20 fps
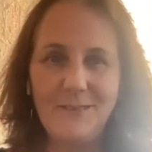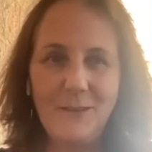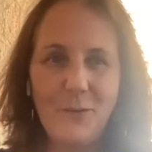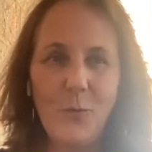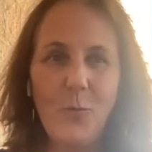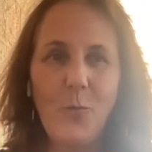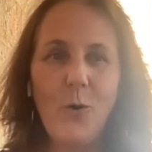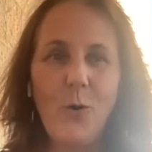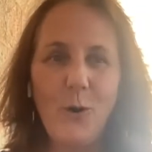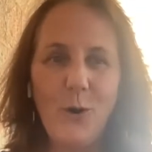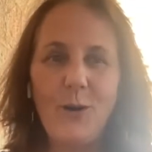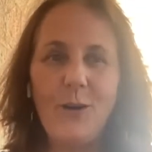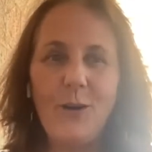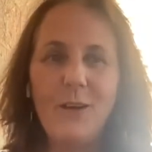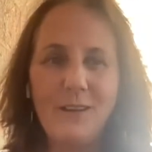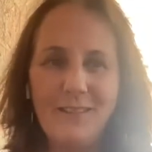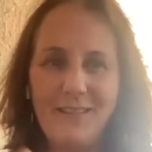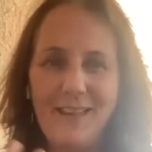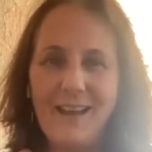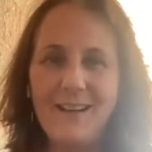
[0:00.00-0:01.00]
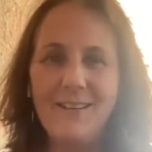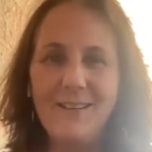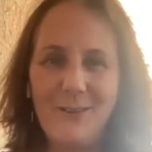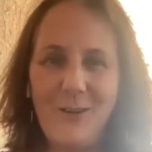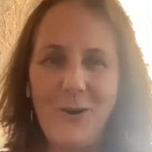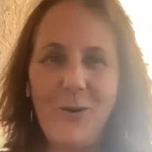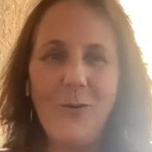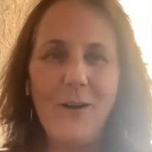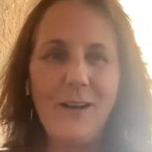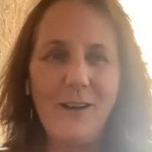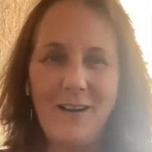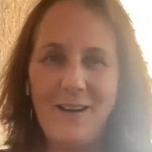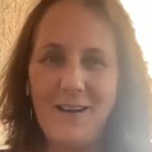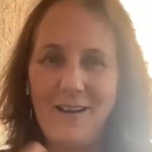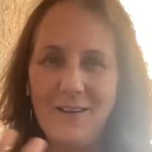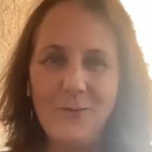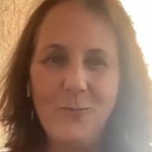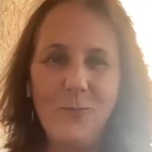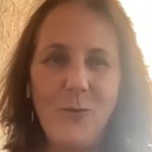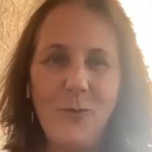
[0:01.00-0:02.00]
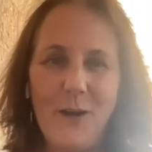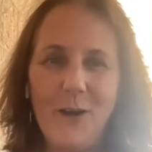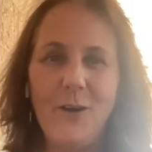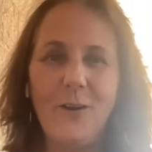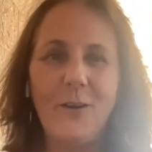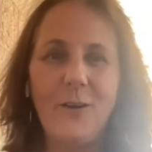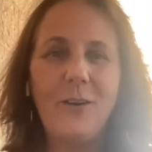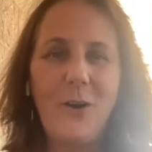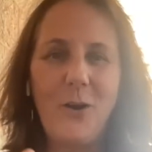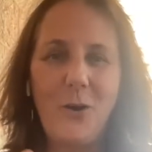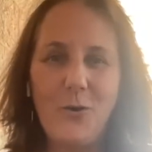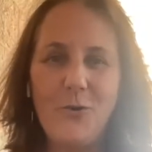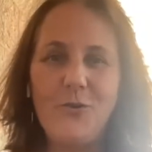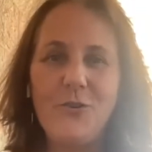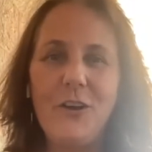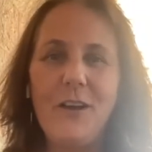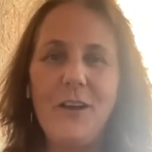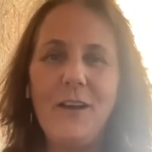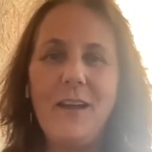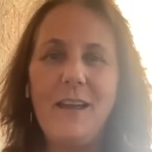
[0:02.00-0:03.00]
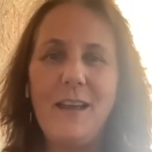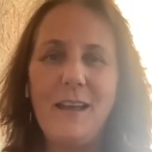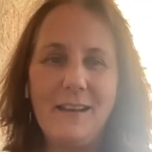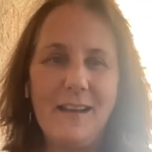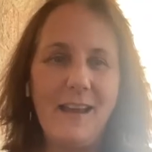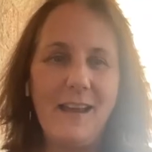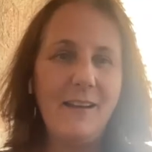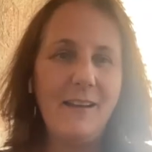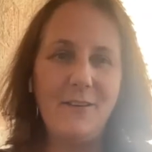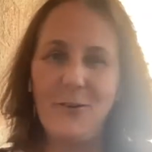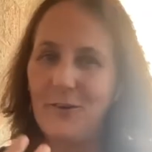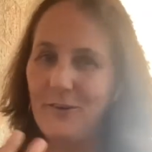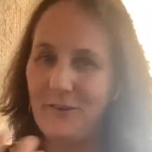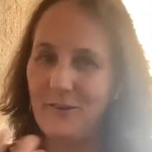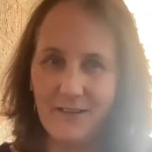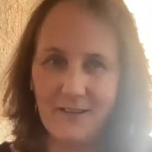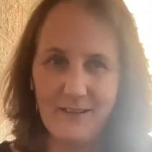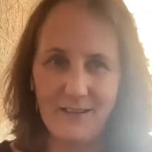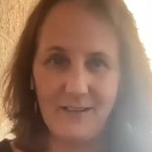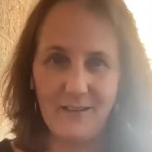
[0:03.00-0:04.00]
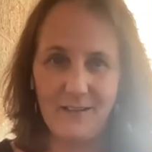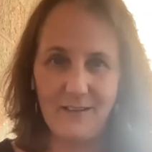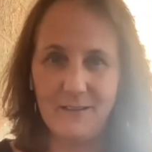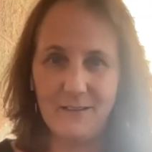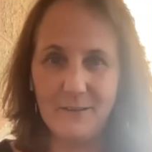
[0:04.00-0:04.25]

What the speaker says: the work that is going on where Kosha and Anne are sitting.